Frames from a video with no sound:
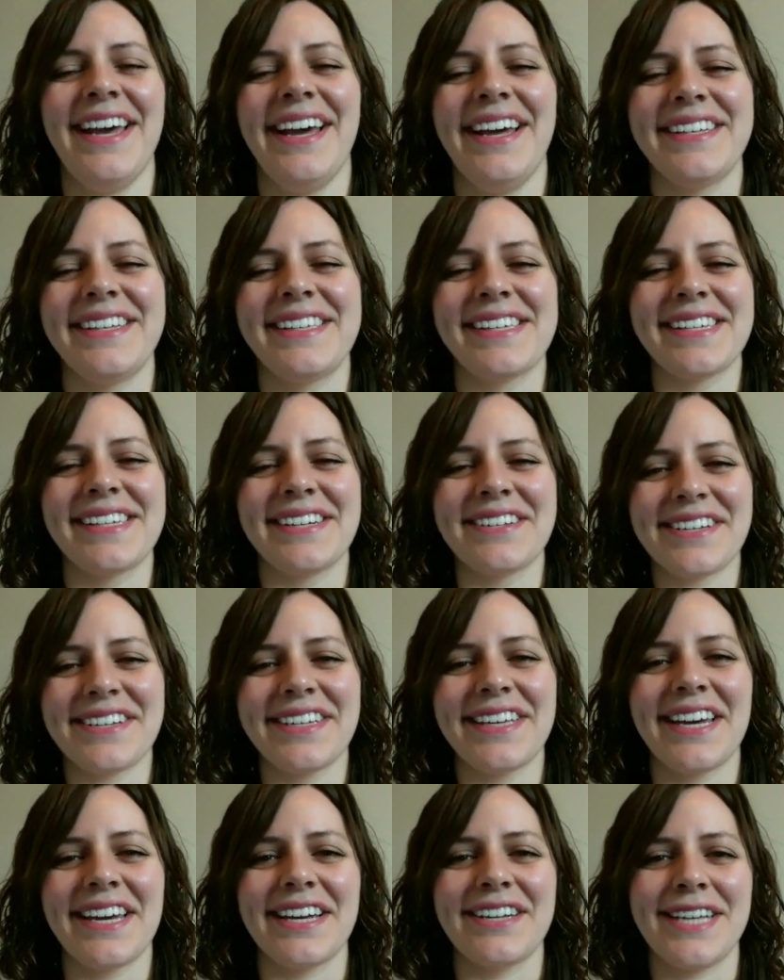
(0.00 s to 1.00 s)
It's
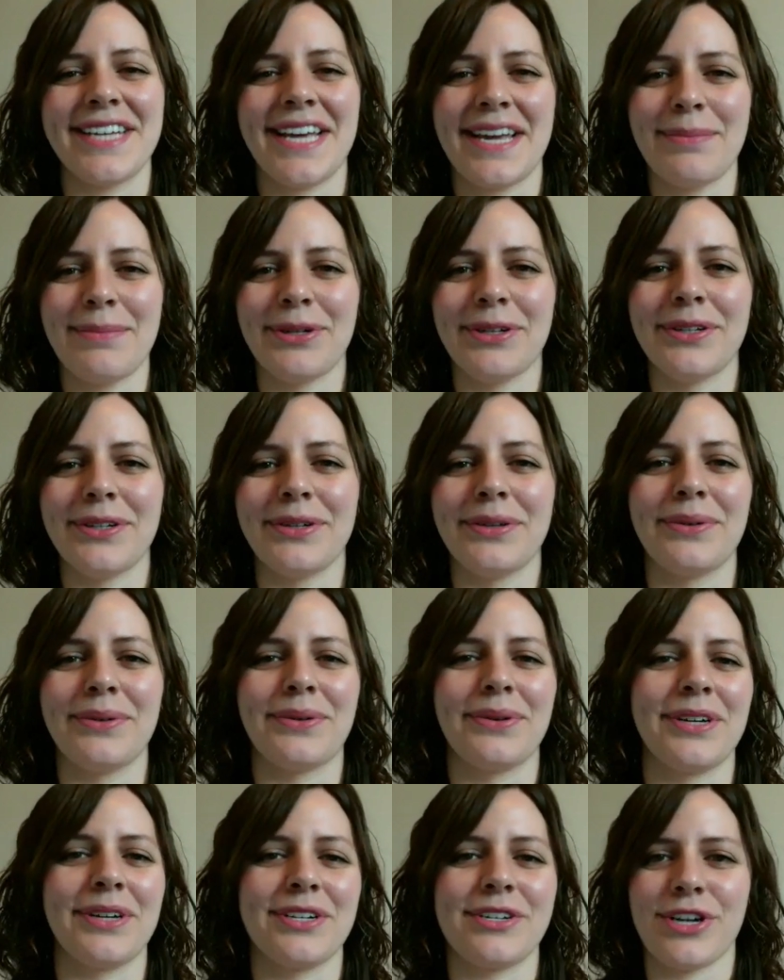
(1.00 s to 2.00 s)
essentially a table
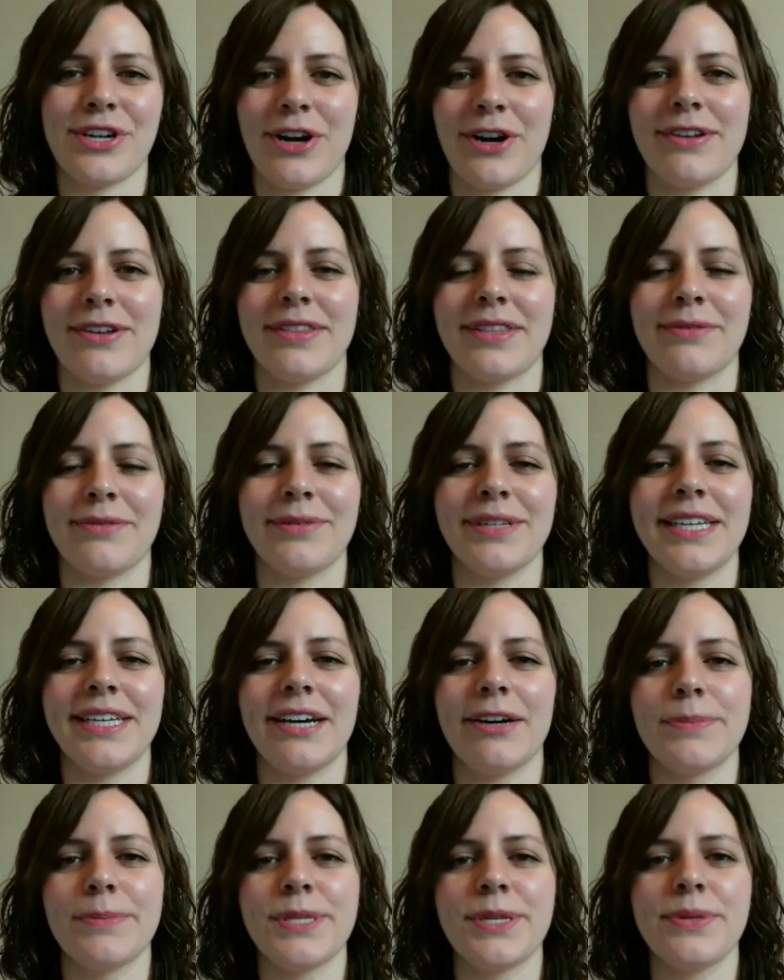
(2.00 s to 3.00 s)
or a chart that really
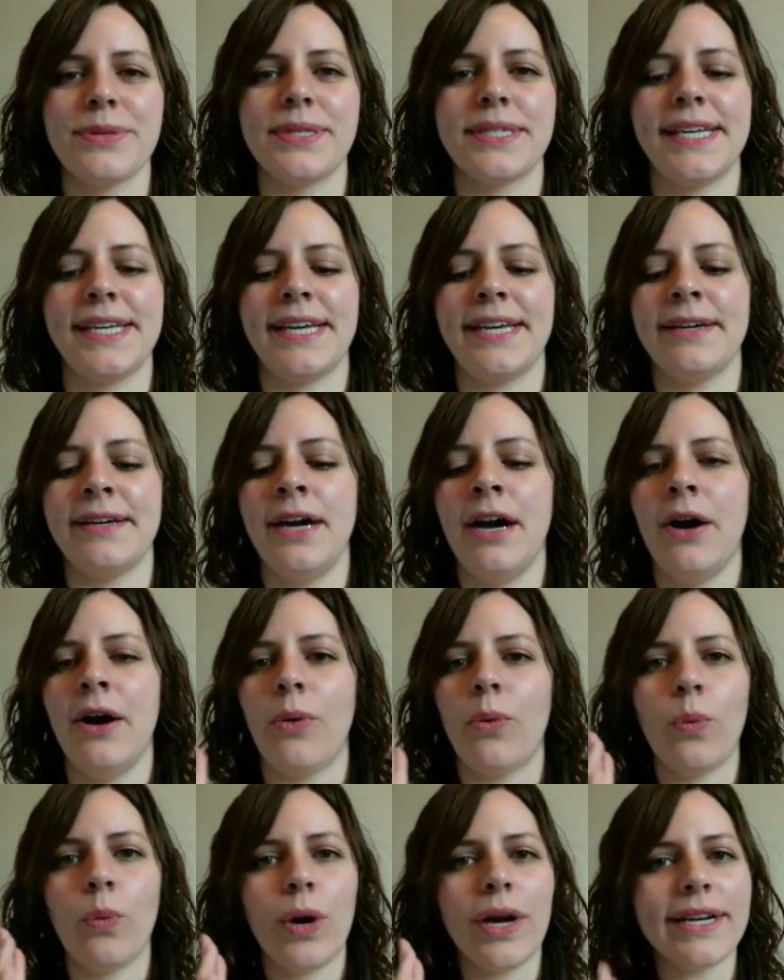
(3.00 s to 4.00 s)
helps you see
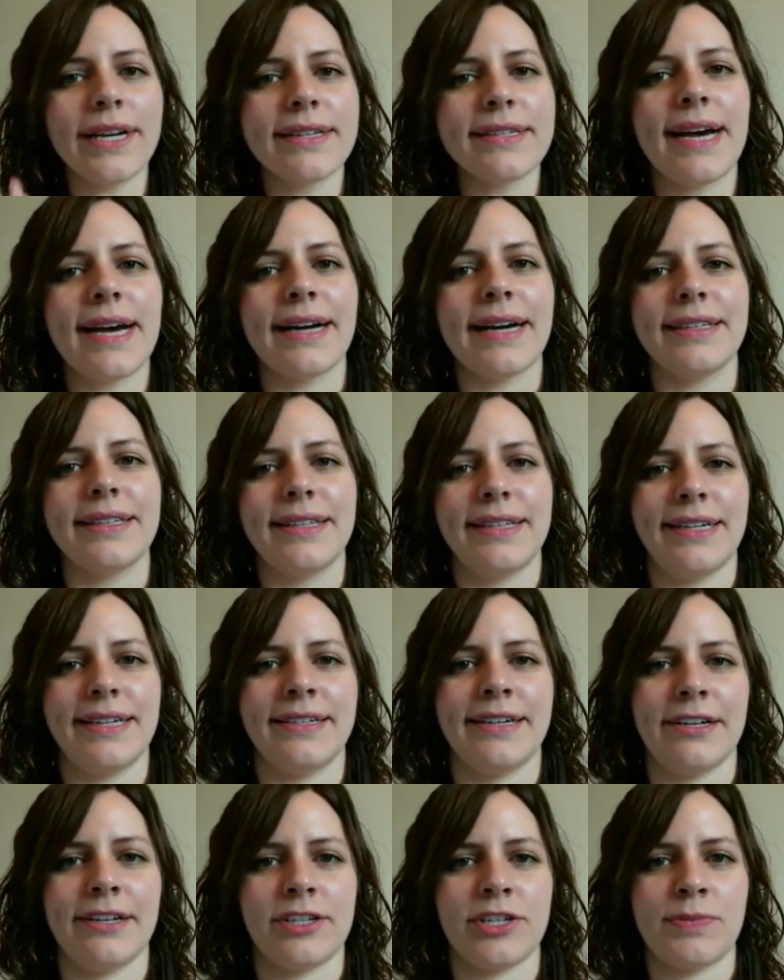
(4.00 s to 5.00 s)
what exactly the
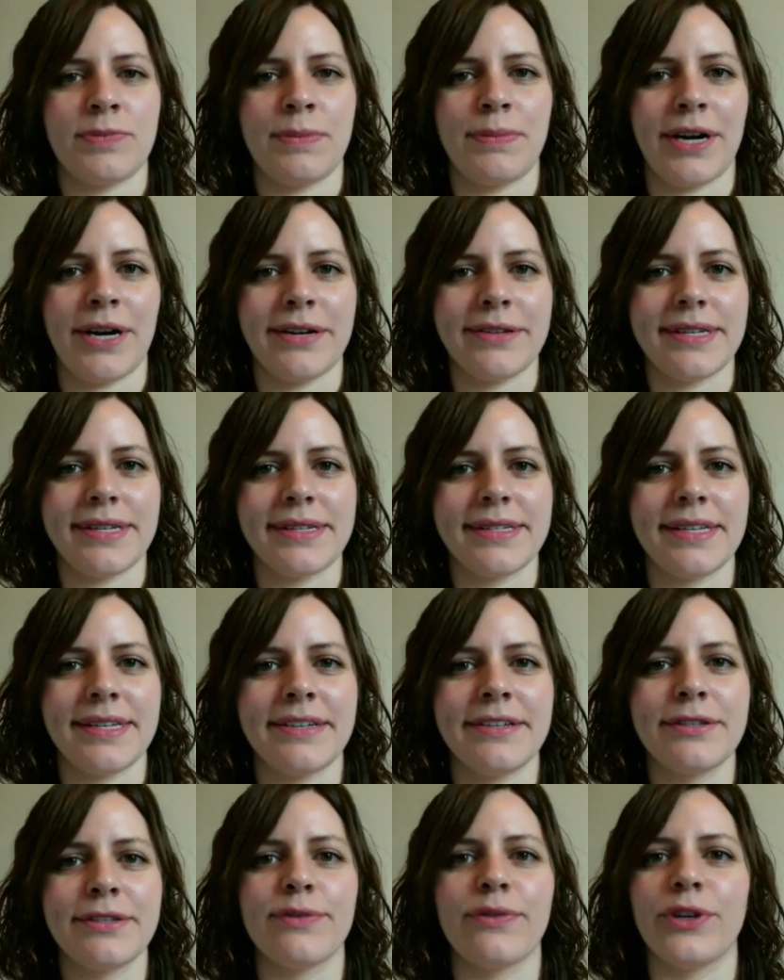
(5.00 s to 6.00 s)
acknowledgement process
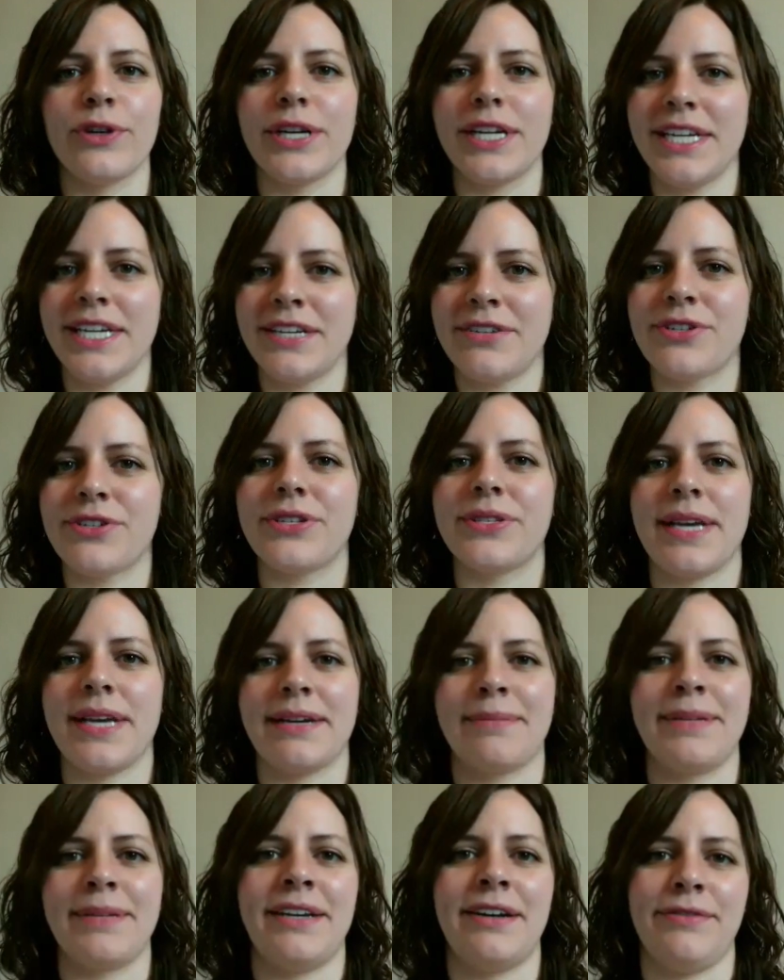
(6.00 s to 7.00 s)
is for each
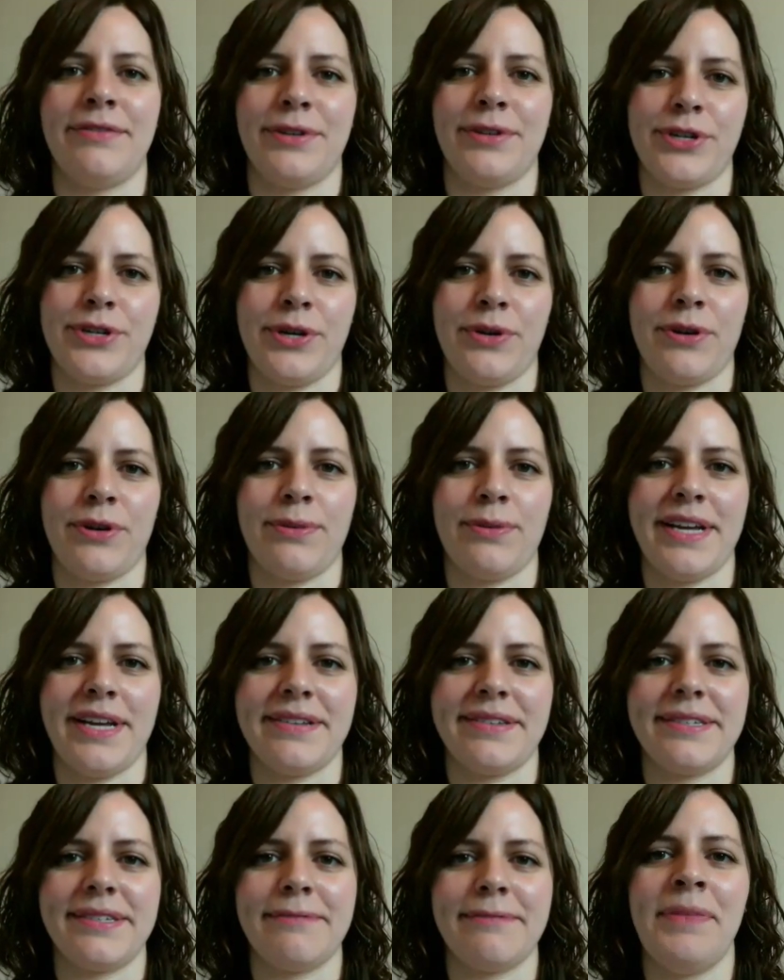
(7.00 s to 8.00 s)
segment of your donor
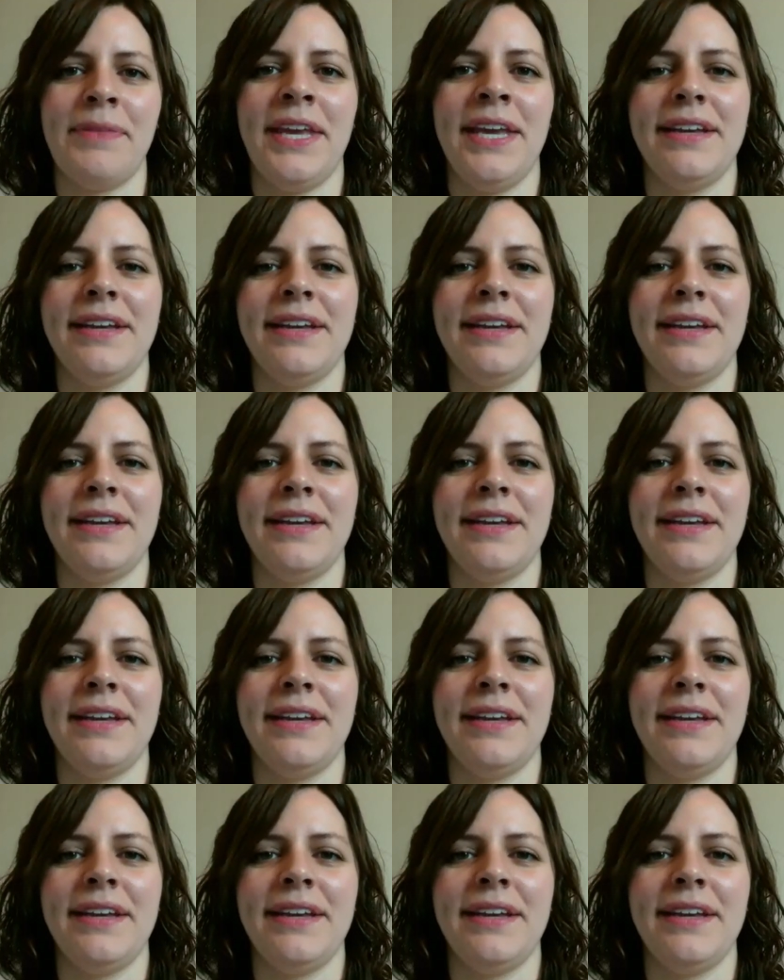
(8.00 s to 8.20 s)
base.